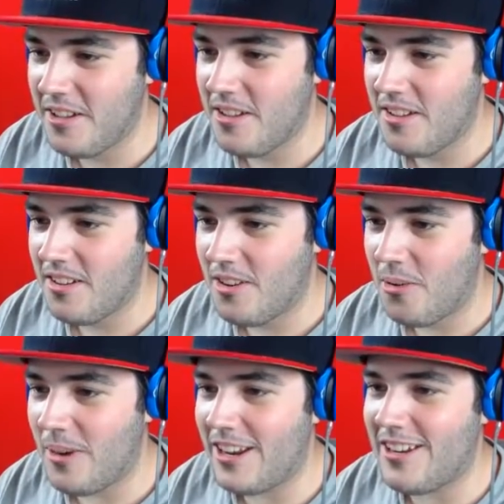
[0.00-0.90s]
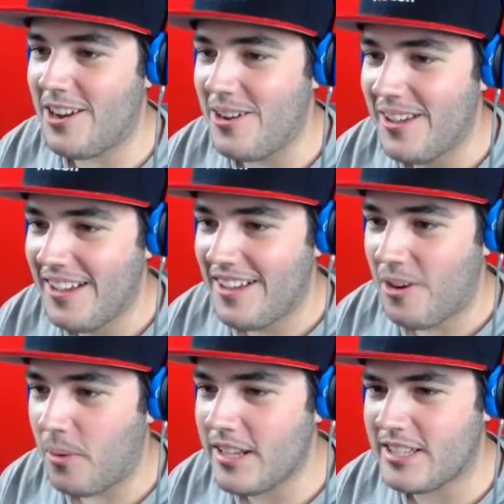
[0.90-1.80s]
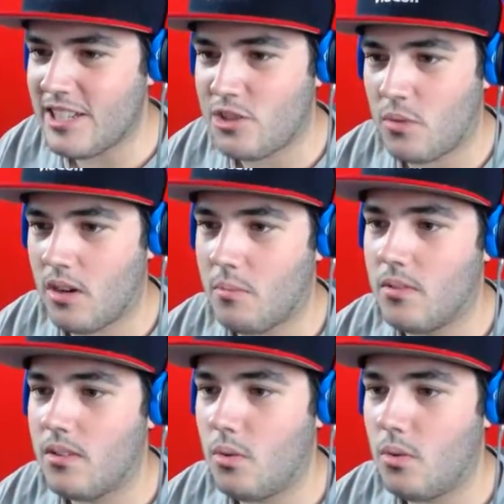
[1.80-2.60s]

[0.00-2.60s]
See ya. What are you doing? What is this room?